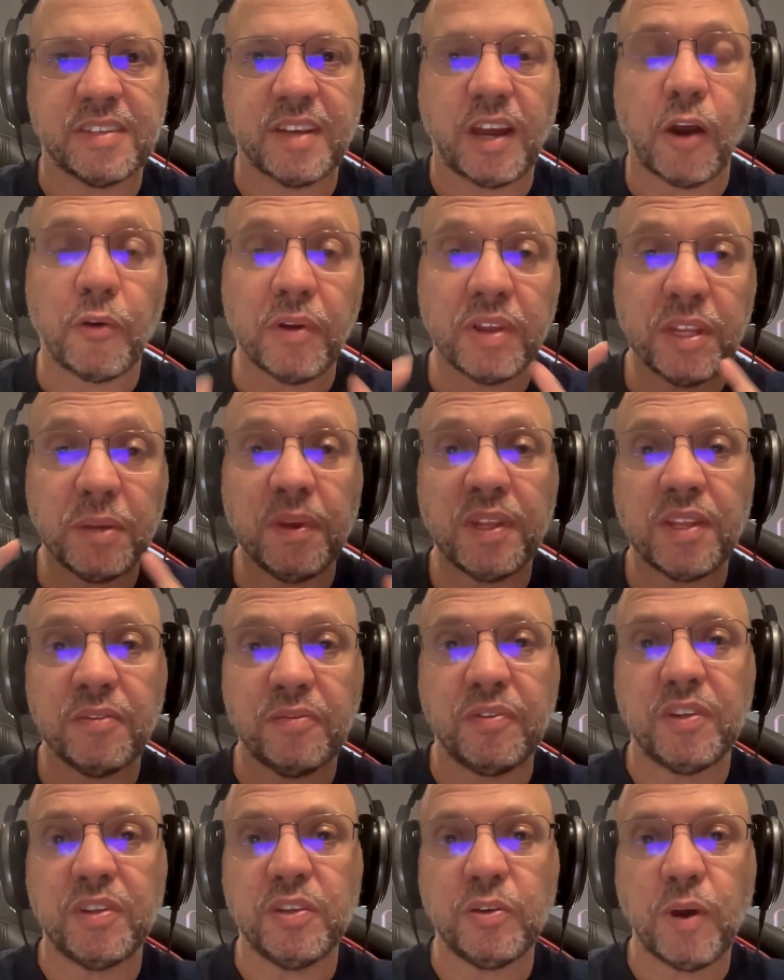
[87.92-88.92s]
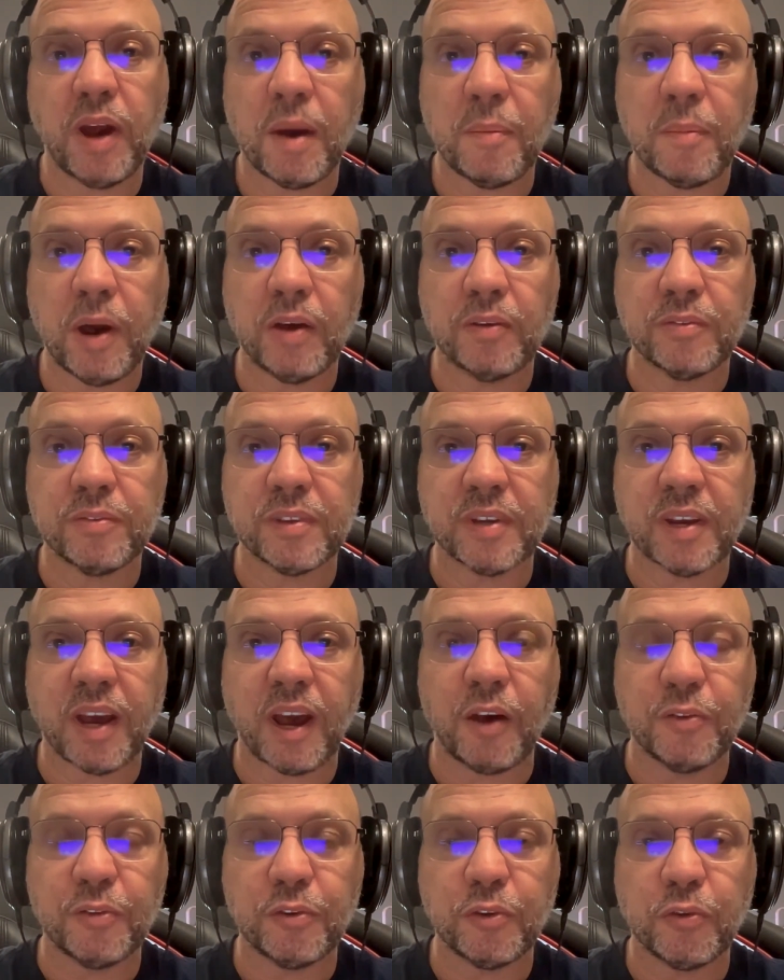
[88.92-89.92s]
I already made a video about how
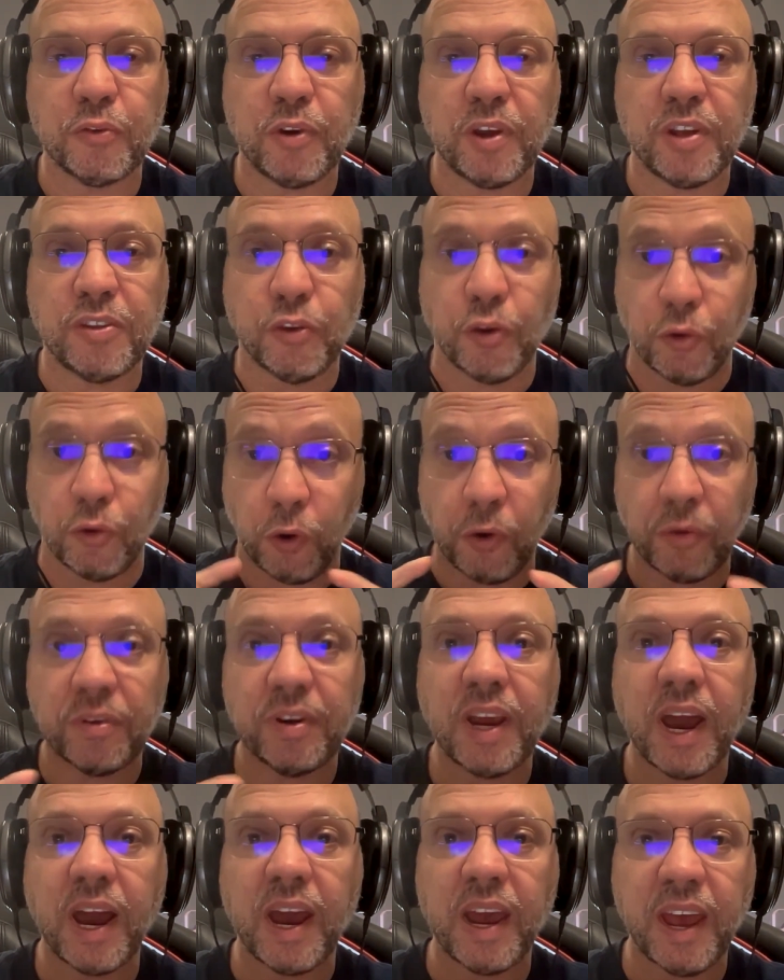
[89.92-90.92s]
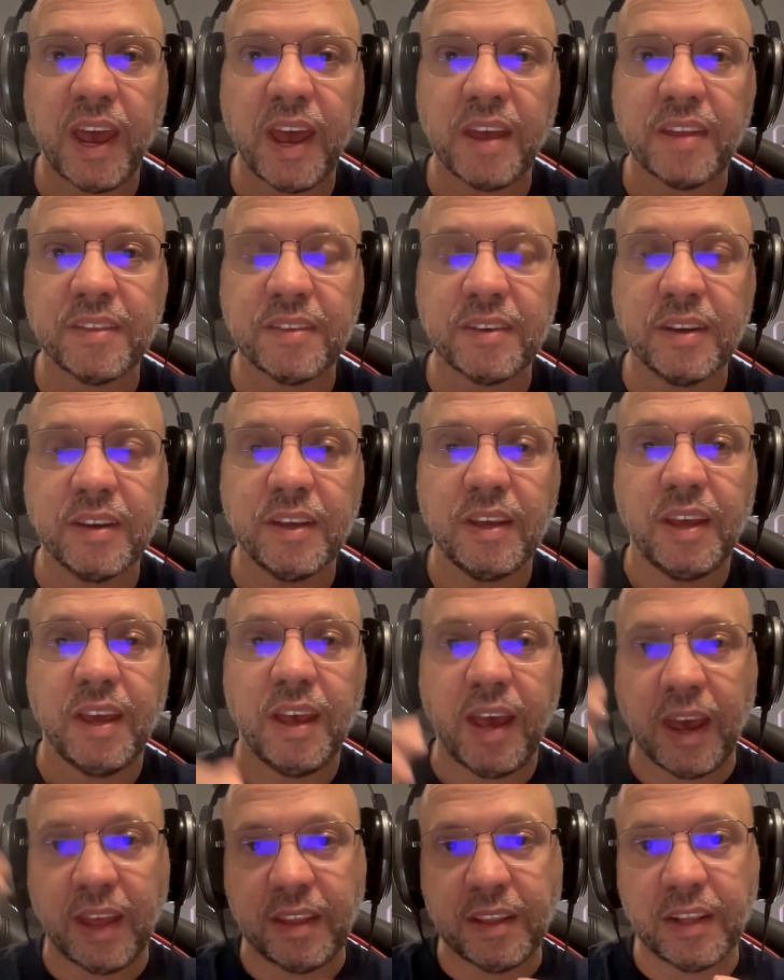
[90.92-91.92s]
to create your own hi-hat,
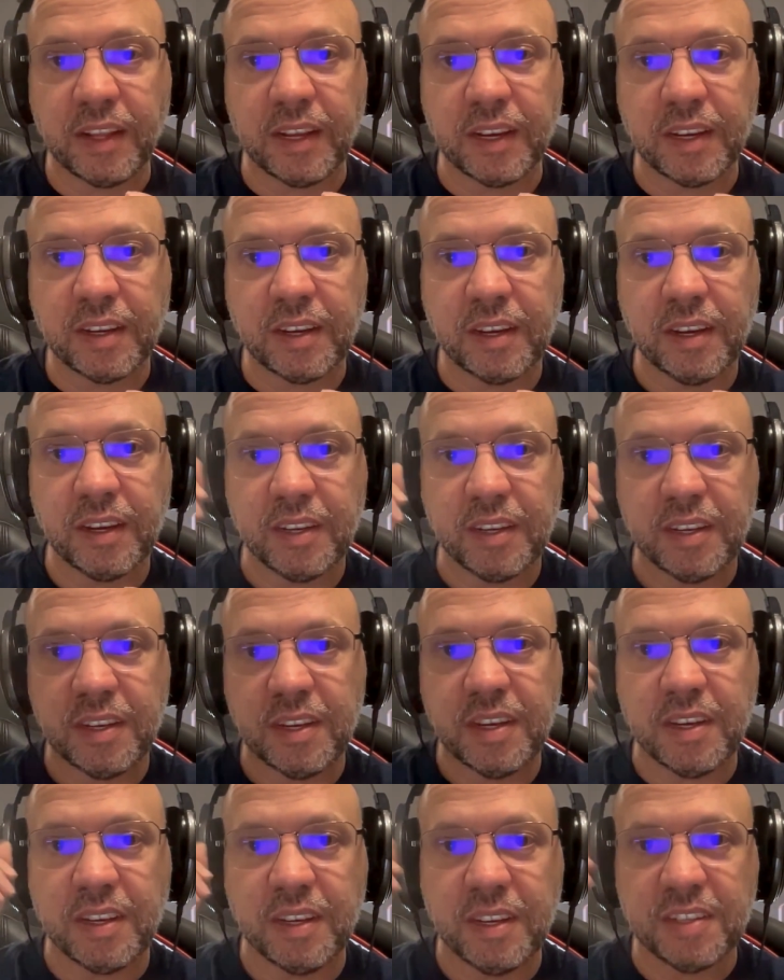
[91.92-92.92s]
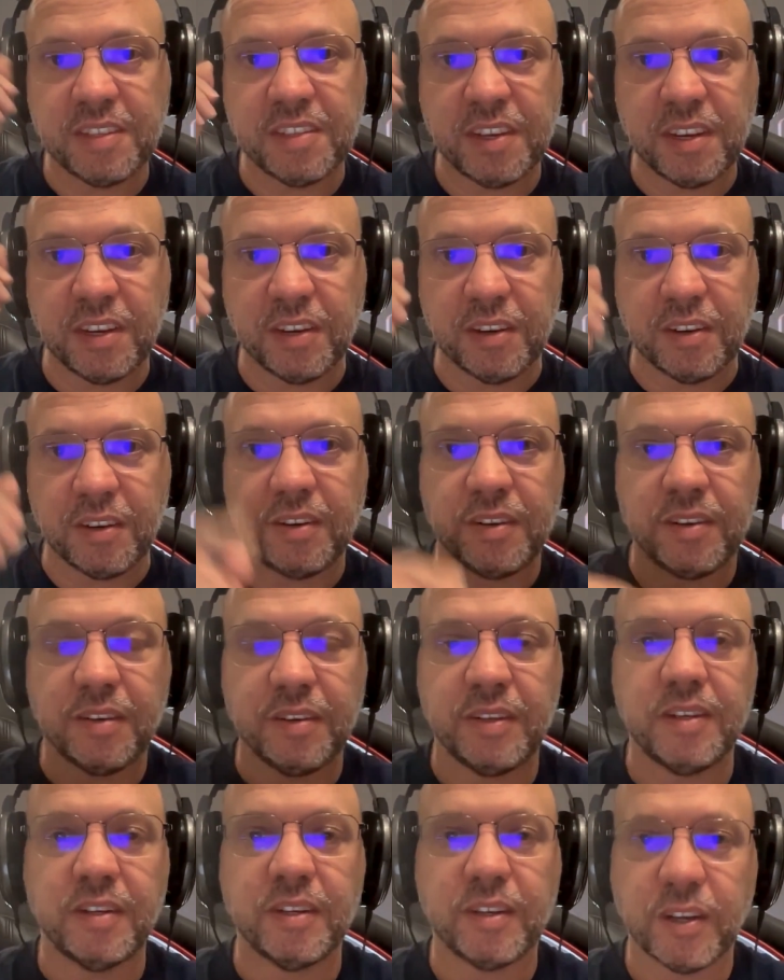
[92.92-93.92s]
and the link is here.
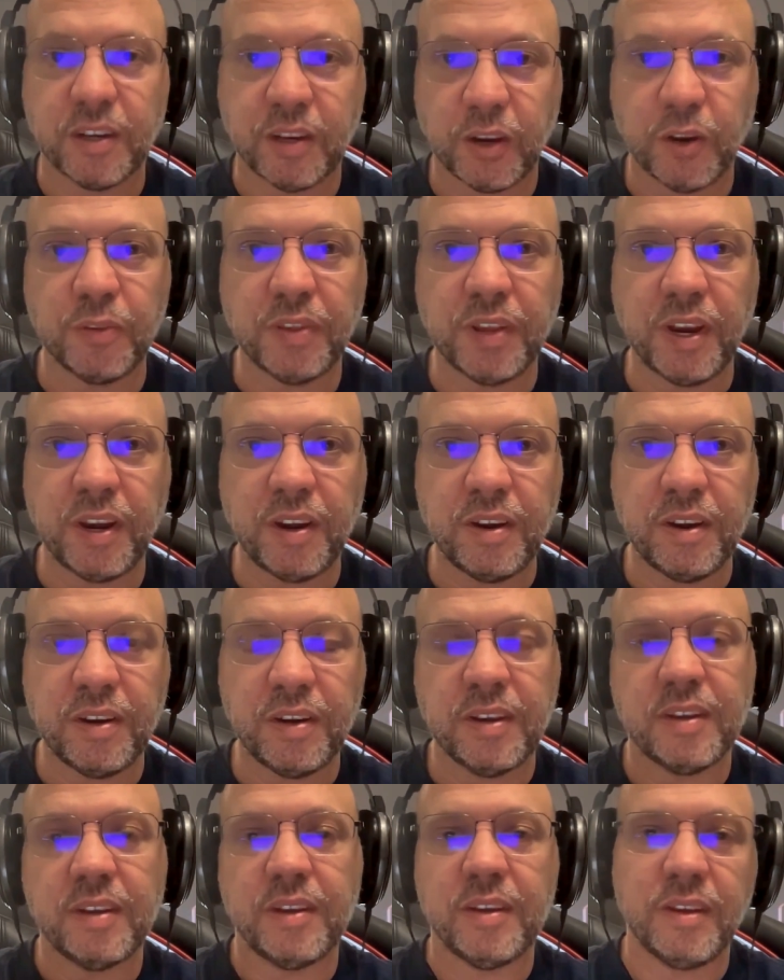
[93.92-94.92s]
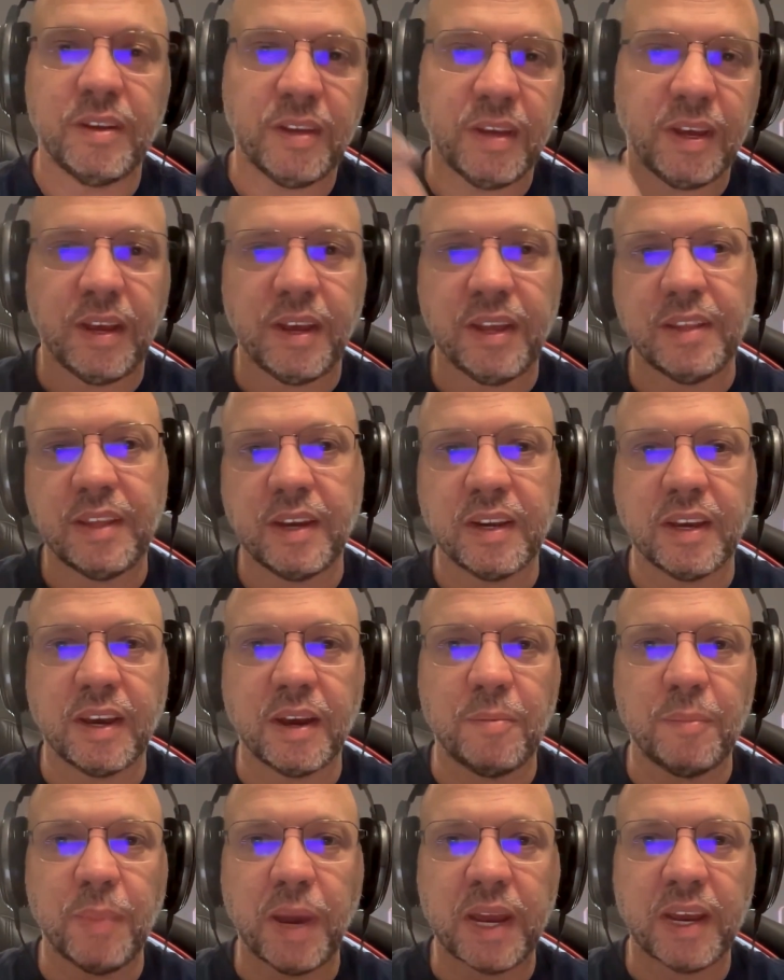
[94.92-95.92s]
Go there, and then come
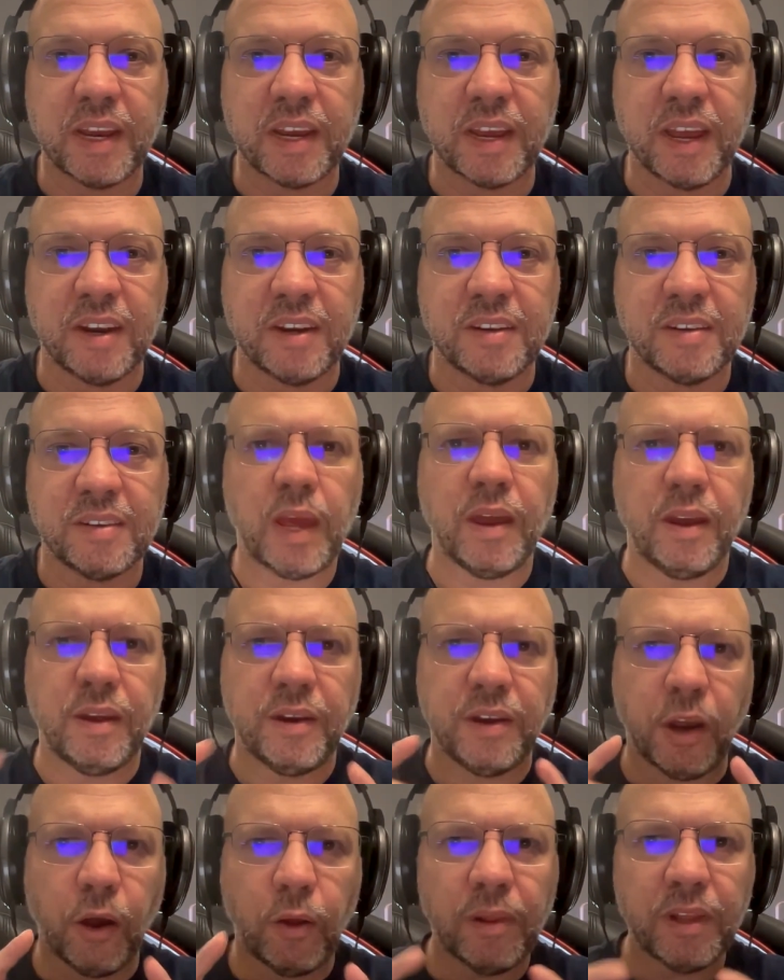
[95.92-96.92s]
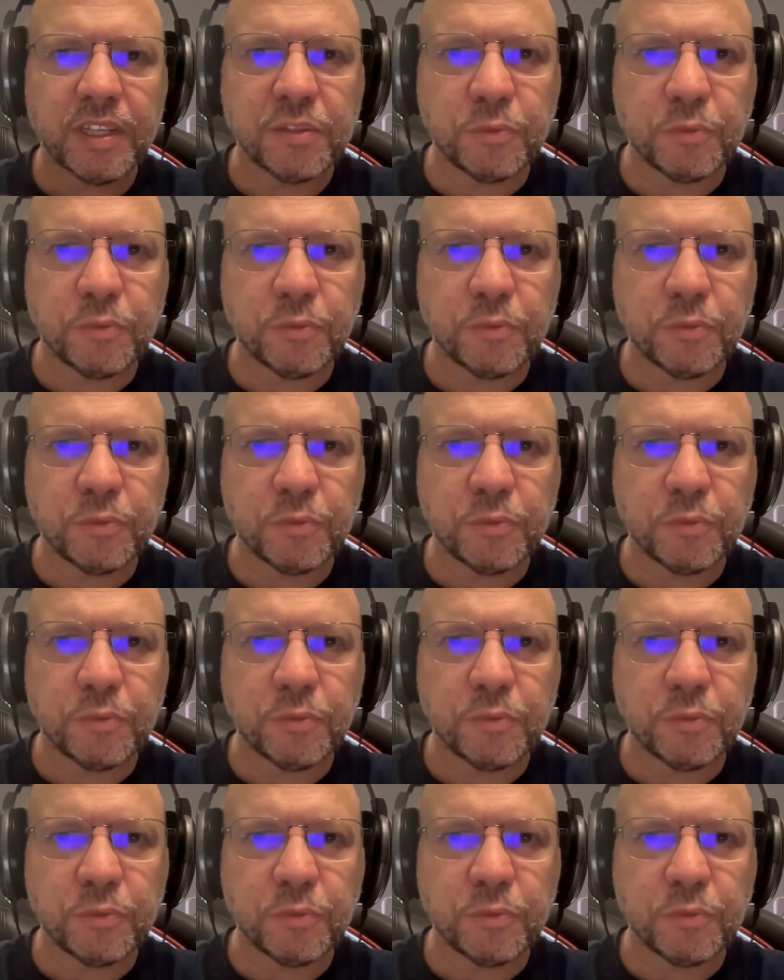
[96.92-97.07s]
back again. Now let's